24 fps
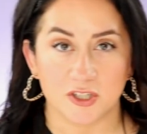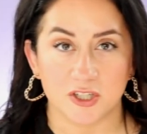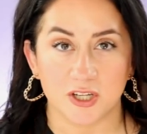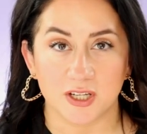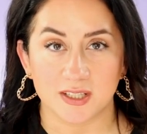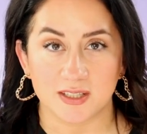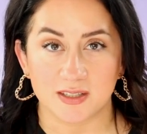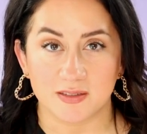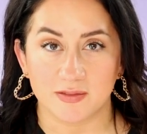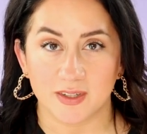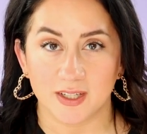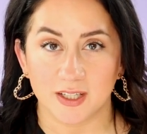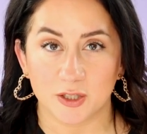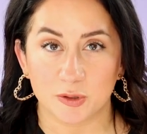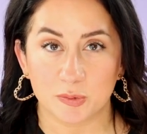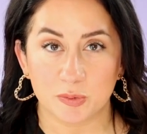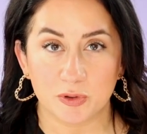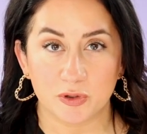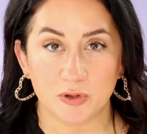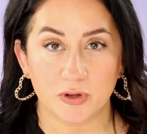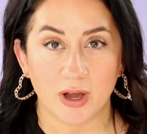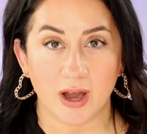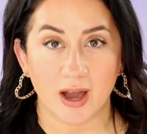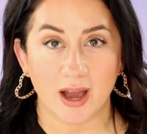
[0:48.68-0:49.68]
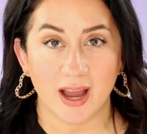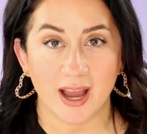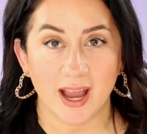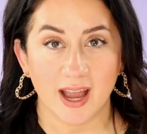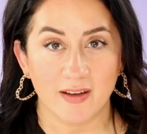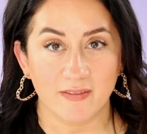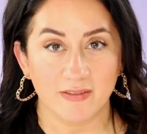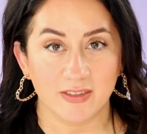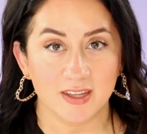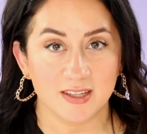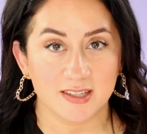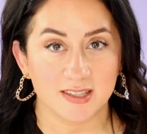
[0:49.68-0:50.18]
shades available. I
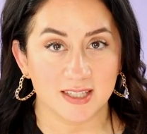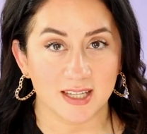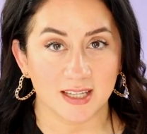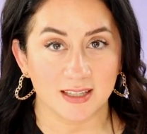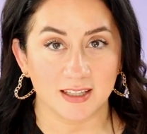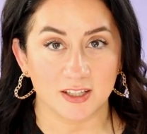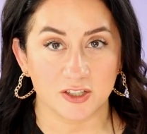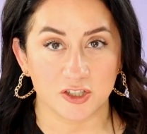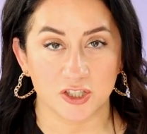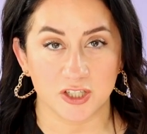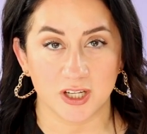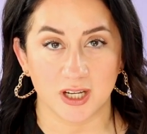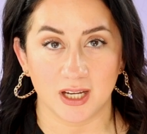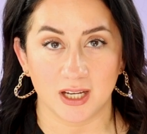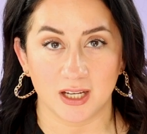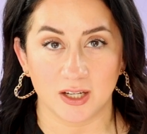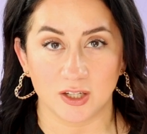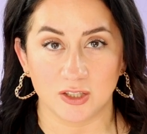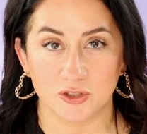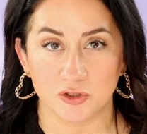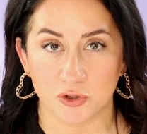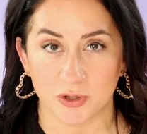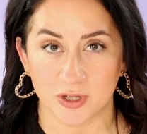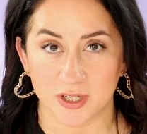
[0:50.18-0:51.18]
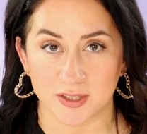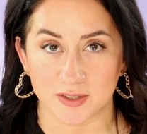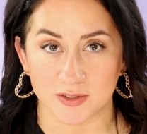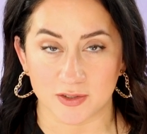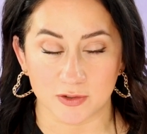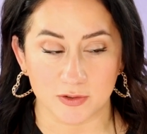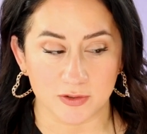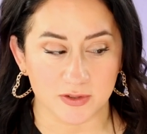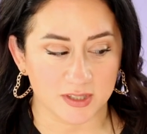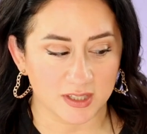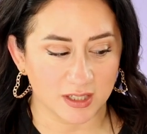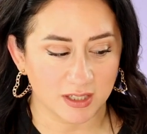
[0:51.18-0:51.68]
have this in the shade
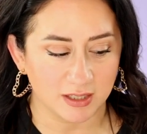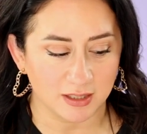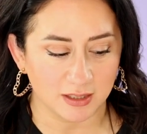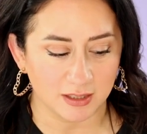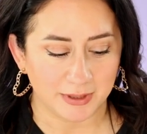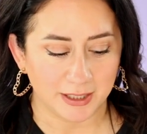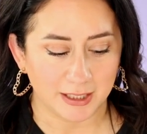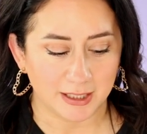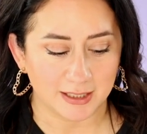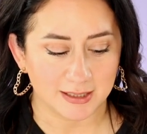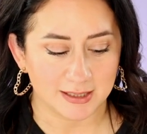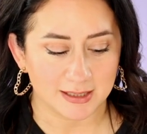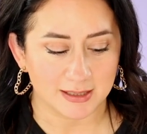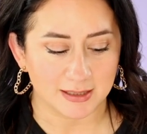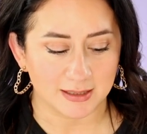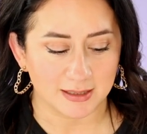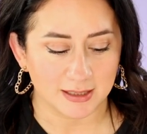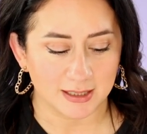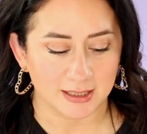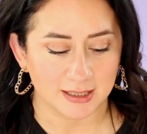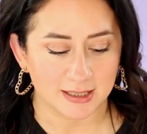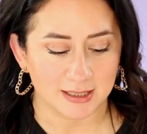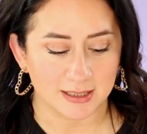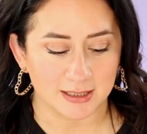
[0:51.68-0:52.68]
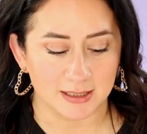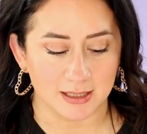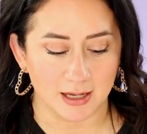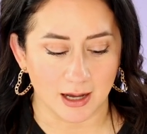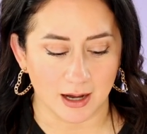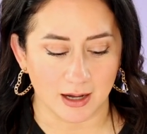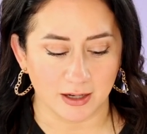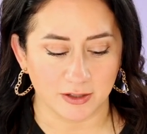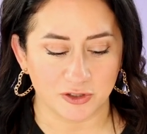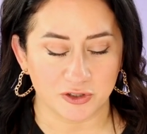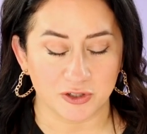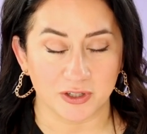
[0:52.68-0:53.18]
translucent. I mean, it's it's
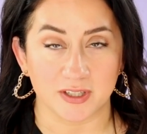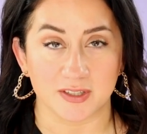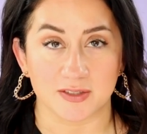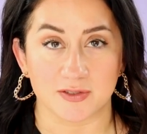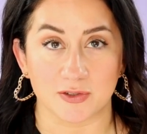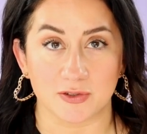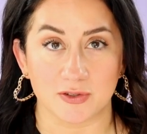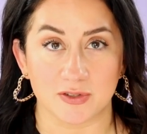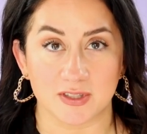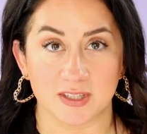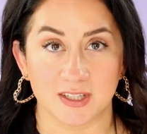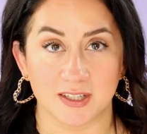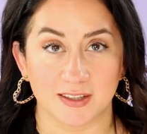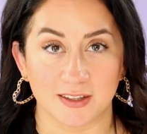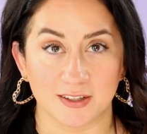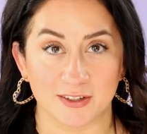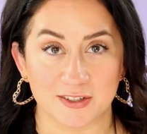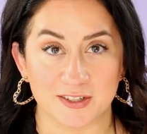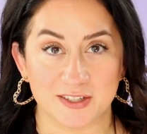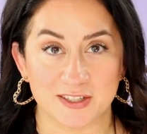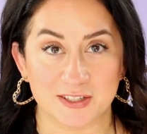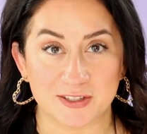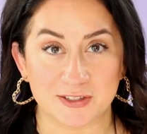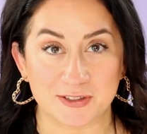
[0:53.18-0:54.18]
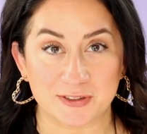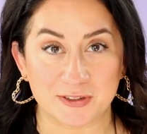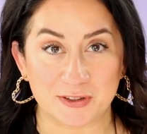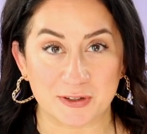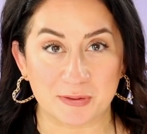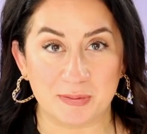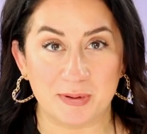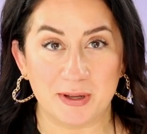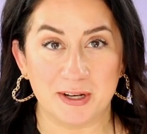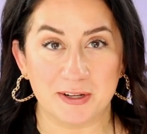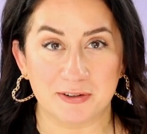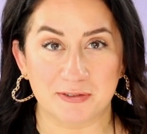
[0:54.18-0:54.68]
not translucent. There's still a
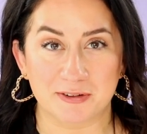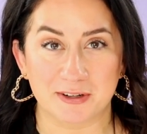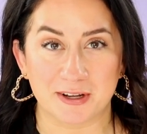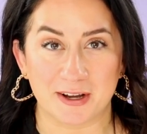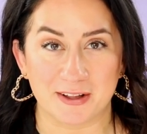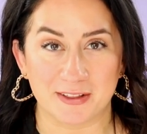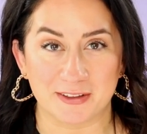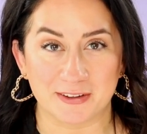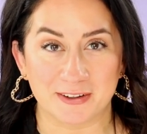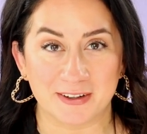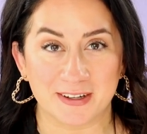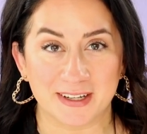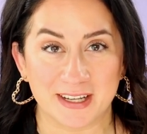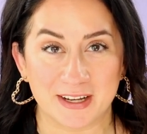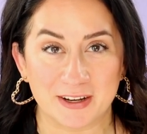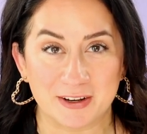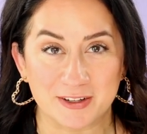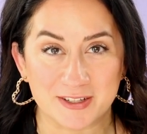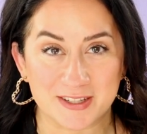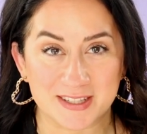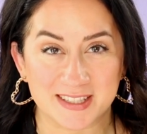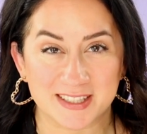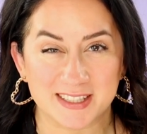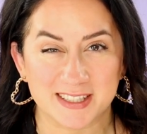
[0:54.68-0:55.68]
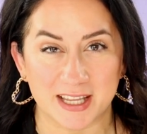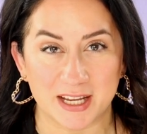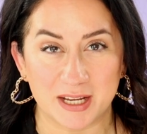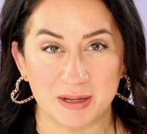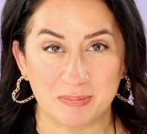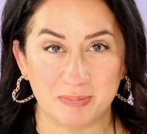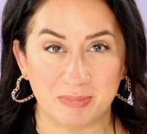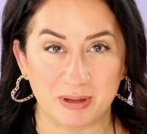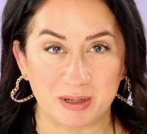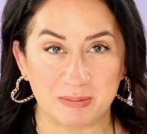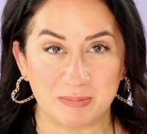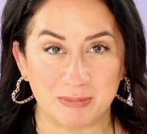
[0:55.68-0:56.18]
little bit of color in here. It's
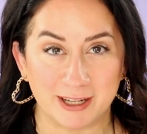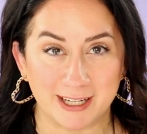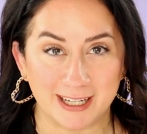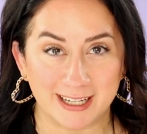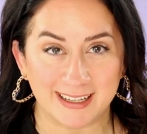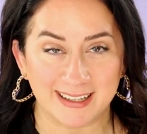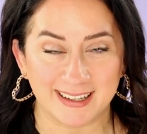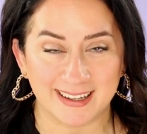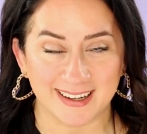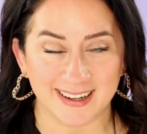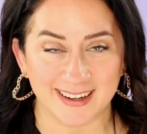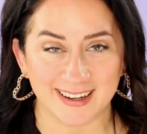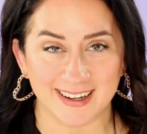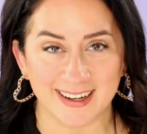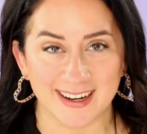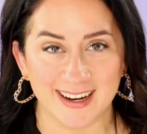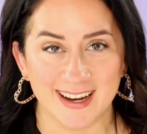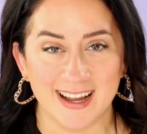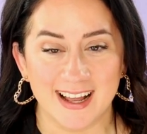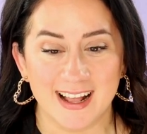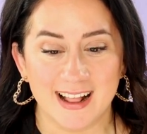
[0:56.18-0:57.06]
slight pigment in here.